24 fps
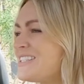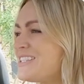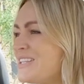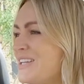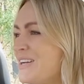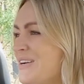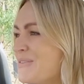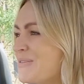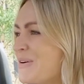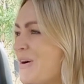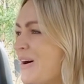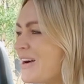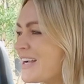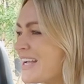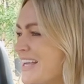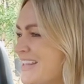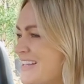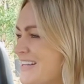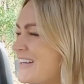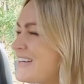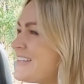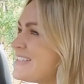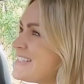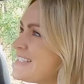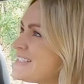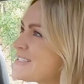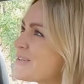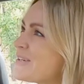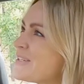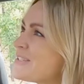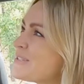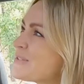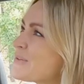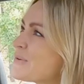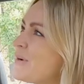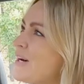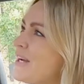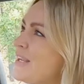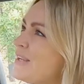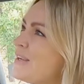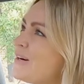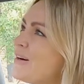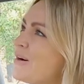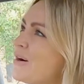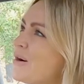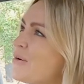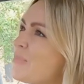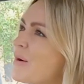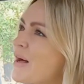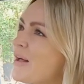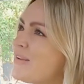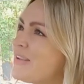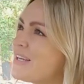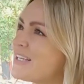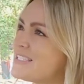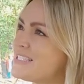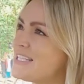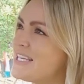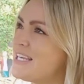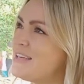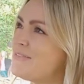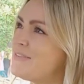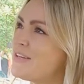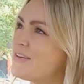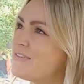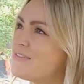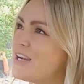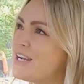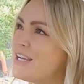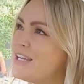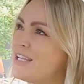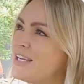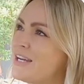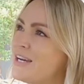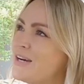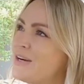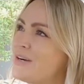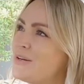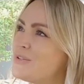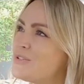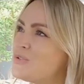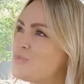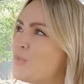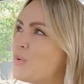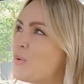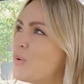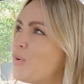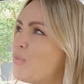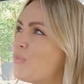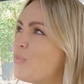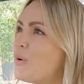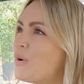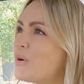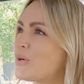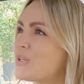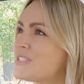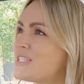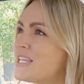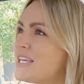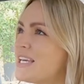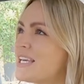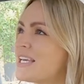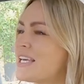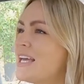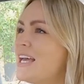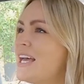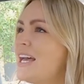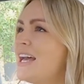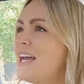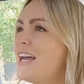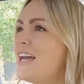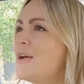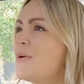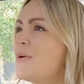Do you know what? I get asked this question quite a lot about like TV, radio, sport, boxing.